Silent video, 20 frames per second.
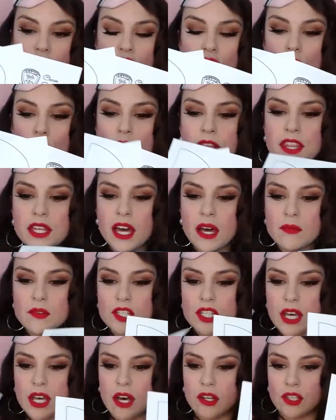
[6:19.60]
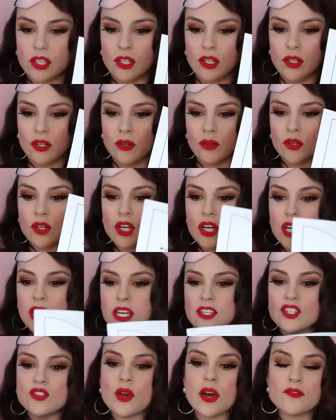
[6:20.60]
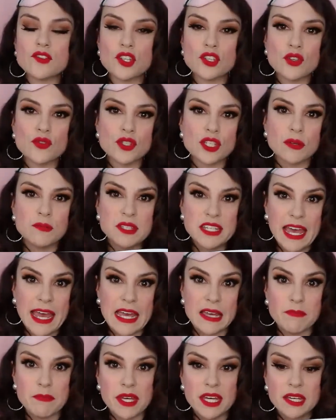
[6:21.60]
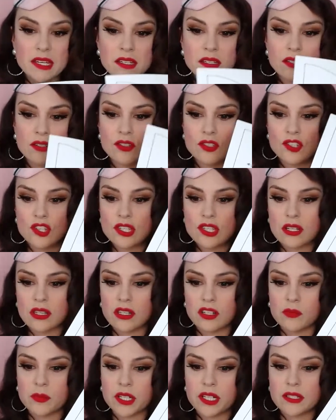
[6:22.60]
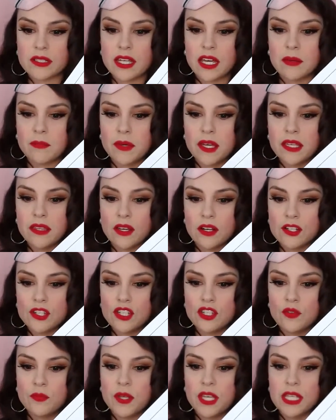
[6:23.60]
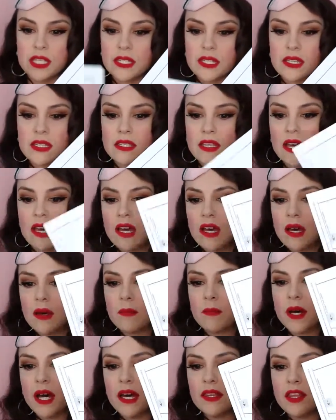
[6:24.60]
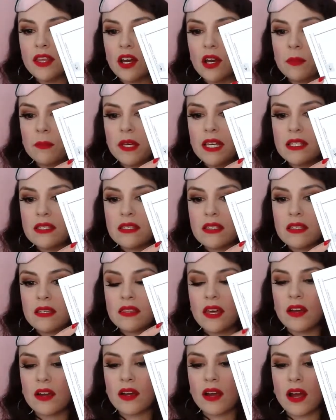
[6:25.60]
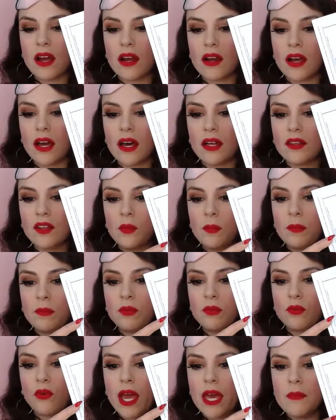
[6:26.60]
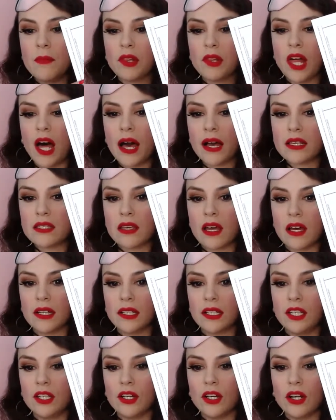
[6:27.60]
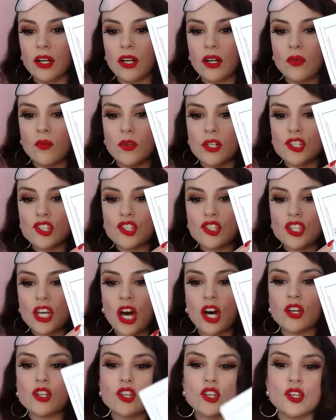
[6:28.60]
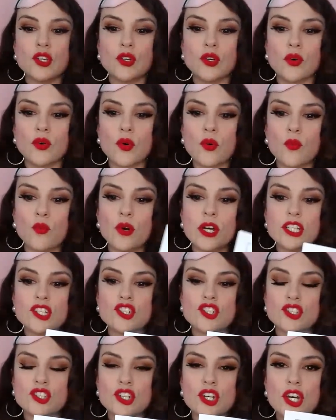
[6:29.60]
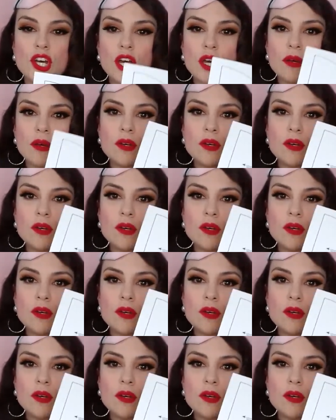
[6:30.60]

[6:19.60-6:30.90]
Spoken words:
the one thing I will tell you is you have to do some taping, just a little bit of taping. There are 2 pieces, but there are little gray blocks on here which tell you which